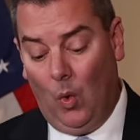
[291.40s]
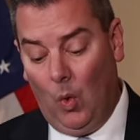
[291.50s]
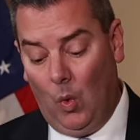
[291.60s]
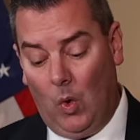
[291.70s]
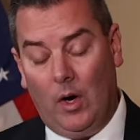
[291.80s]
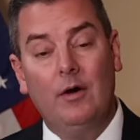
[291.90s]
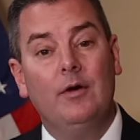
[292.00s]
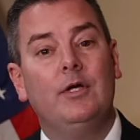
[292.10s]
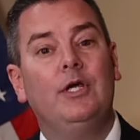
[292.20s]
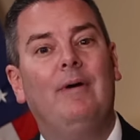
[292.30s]

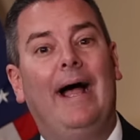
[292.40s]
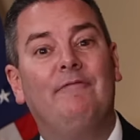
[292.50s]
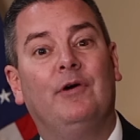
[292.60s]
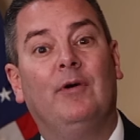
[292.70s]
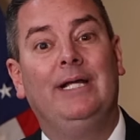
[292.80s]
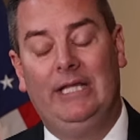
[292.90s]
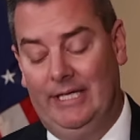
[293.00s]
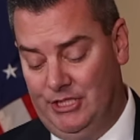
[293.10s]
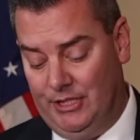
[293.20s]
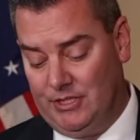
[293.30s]
Or you have a
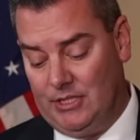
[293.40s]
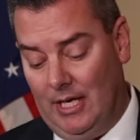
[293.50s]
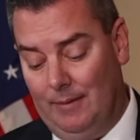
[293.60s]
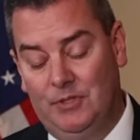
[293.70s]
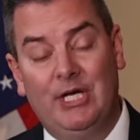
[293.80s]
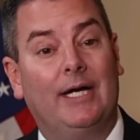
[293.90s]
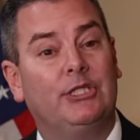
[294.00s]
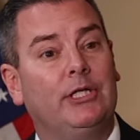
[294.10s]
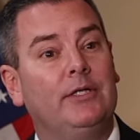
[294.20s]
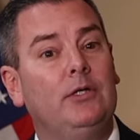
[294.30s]
religious
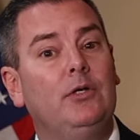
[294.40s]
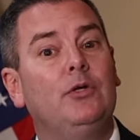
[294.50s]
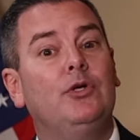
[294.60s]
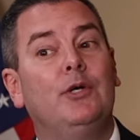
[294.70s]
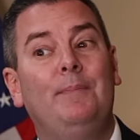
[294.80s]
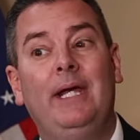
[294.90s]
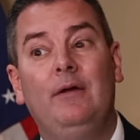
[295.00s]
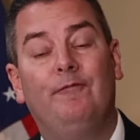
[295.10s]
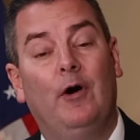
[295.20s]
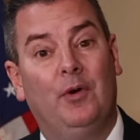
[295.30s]
objection to
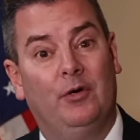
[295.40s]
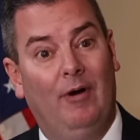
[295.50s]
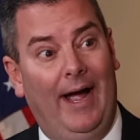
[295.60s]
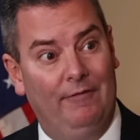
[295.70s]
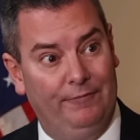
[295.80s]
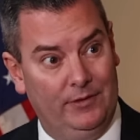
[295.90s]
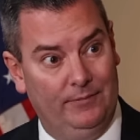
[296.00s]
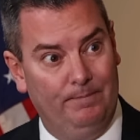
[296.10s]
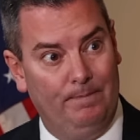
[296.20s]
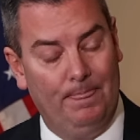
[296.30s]
being photographed.
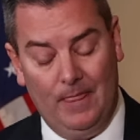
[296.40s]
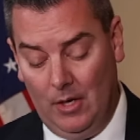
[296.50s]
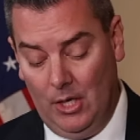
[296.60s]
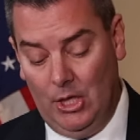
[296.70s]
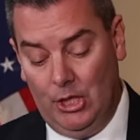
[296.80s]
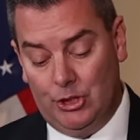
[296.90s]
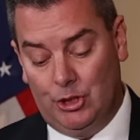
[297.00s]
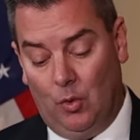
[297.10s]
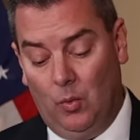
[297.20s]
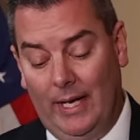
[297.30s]

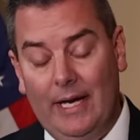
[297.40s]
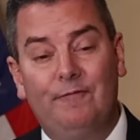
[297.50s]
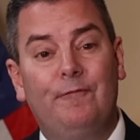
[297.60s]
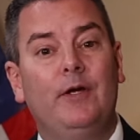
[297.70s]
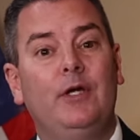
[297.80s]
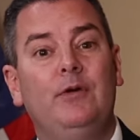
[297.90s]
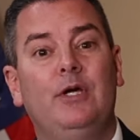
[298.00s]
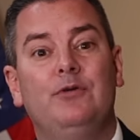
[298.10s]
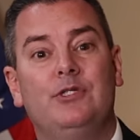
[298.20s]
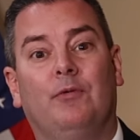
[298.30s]
So if you
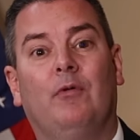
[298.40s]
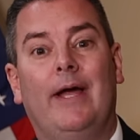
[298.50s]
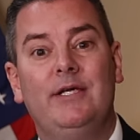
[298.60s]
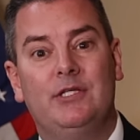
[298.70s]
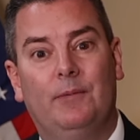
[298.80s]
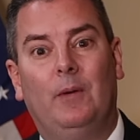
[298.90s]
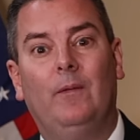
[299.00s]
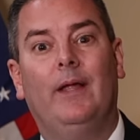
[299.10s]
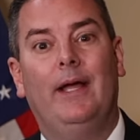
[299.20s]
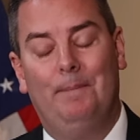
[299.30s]
use the
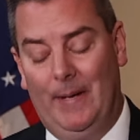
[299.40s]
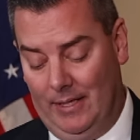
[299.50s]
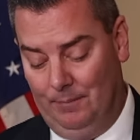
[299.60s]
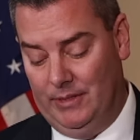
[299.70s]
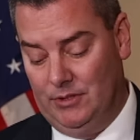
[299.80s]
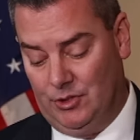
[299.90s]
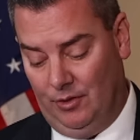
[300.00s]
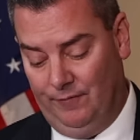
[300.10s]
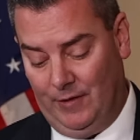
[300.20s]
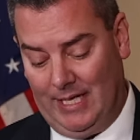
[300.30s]
reasonable impediment
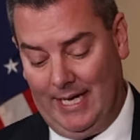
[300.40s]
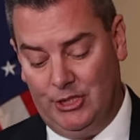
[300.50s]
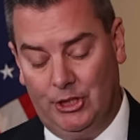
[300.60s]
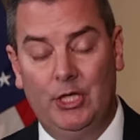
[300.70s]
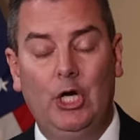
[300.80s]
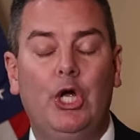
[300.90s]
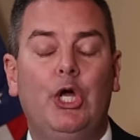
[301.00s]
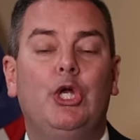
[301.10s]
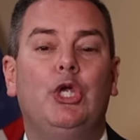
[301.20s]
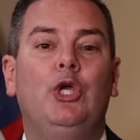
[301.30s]
certification,
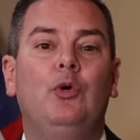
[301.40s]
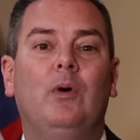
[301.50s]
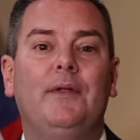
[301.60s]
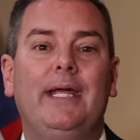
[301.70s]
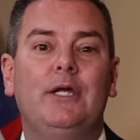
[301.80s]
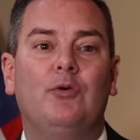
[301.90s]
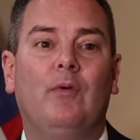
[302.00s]
you will need to